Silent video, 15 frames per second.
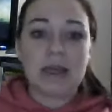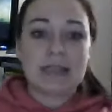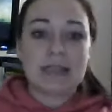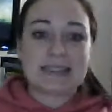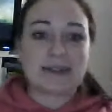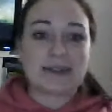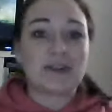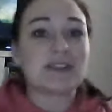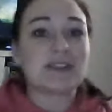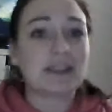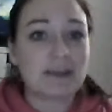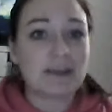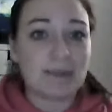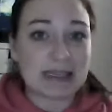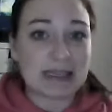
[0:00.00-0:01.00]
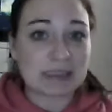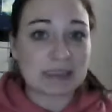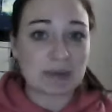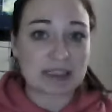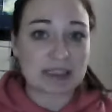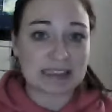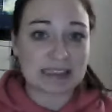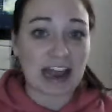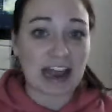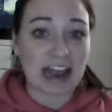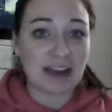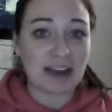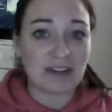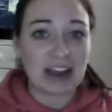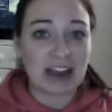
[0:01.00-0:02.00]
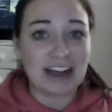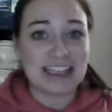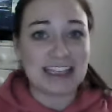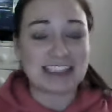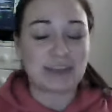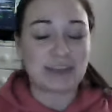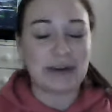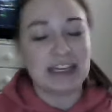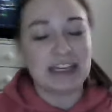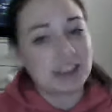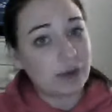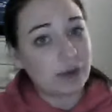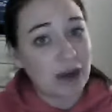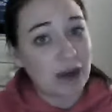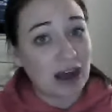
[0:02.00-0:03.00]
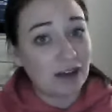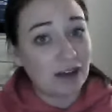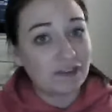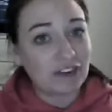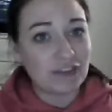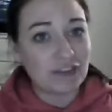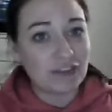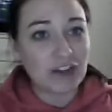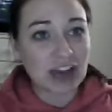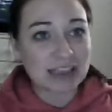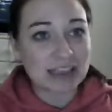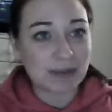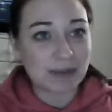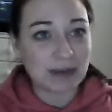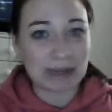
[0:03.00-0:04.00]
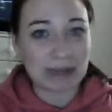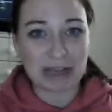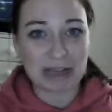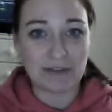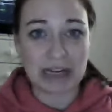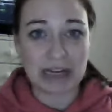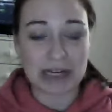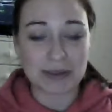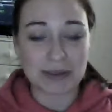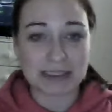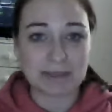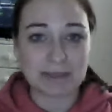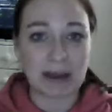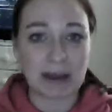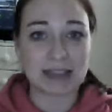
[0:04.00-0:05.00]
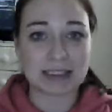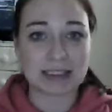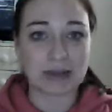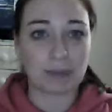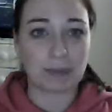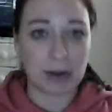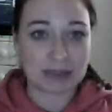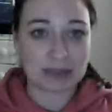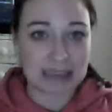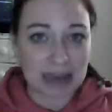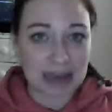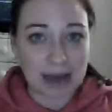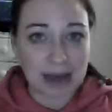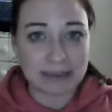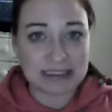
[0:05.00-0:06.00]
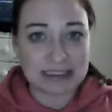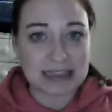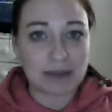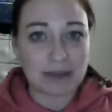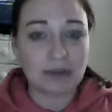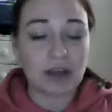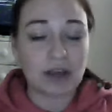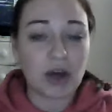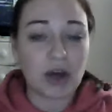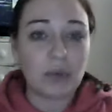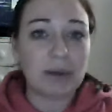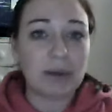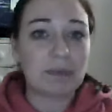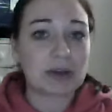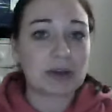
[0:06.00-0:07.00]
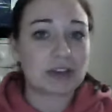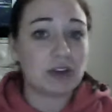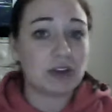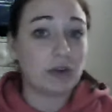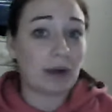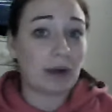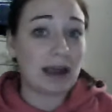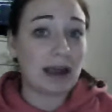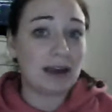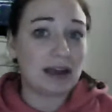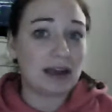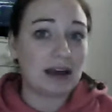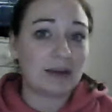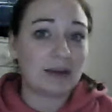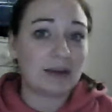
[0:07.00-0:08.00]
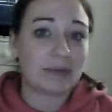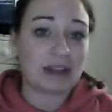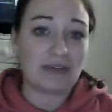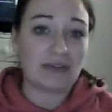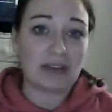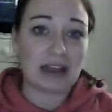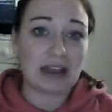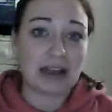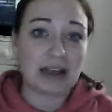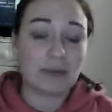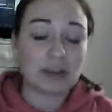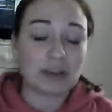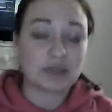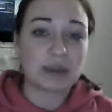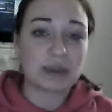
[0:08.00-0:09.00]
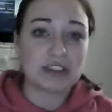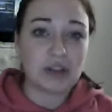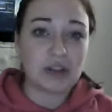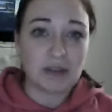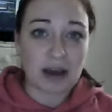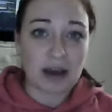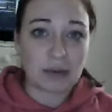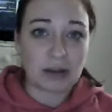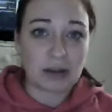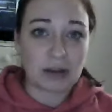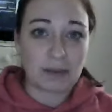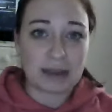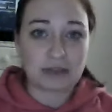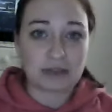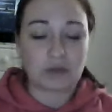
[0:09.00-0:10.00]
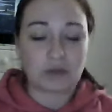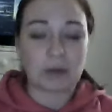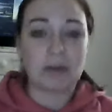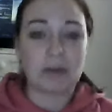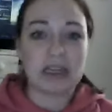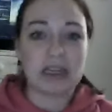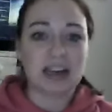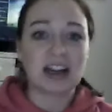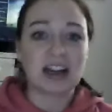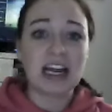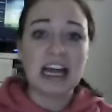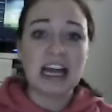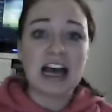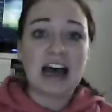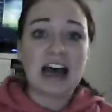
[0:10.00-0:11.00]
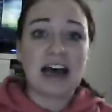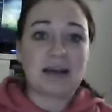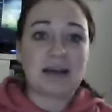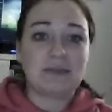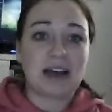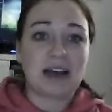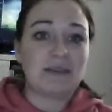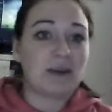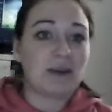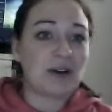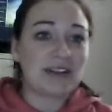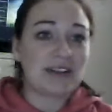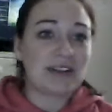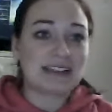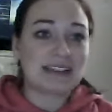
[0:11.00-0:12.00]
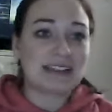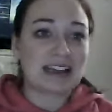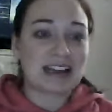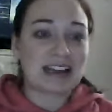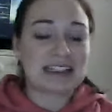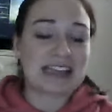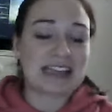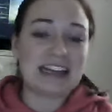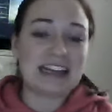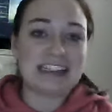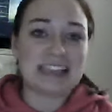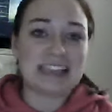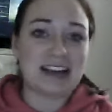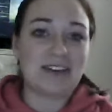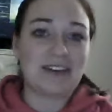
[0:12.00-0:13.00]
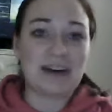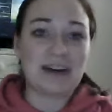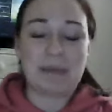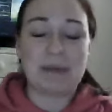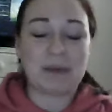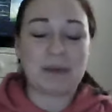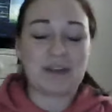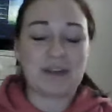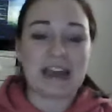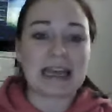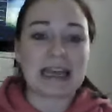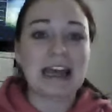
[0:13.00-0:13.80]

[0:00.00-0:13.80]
So those are the best books that I read in twenty twelve. If you guys want to make a video response or post in the comments down below what books you read um, and, and which ones you thought were the best from the year, um, I'm always excited to hear what people think.